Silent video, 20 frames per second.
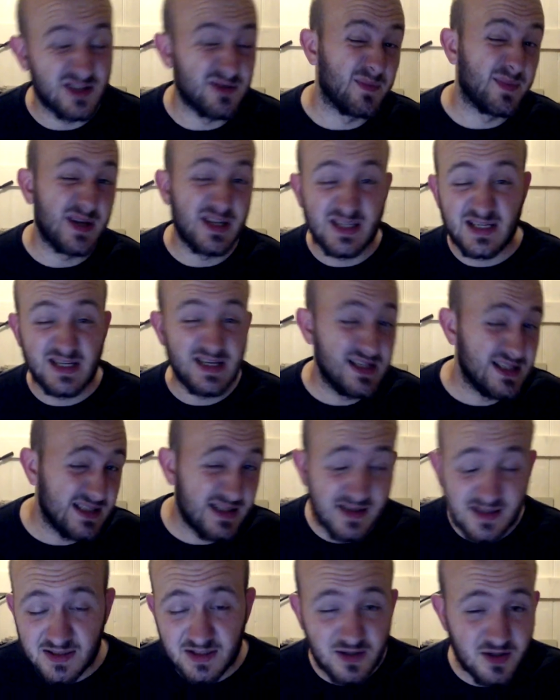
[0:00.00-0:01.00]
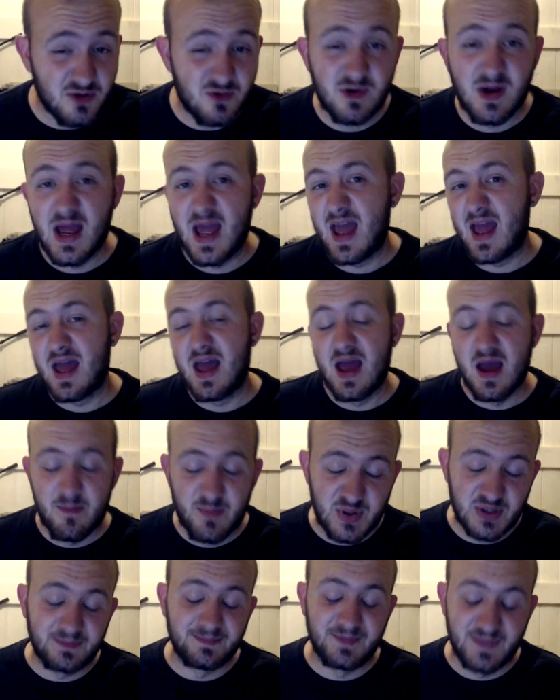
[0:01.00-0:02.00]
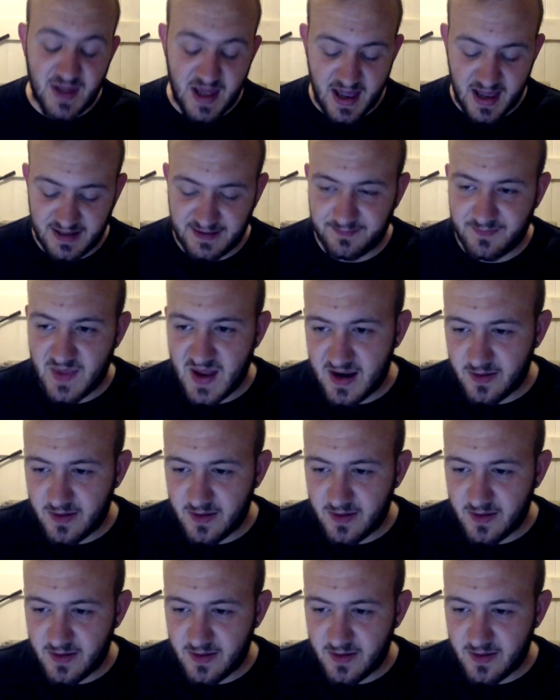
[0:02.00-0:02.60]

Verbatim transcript: it's a bit easier too, but hey.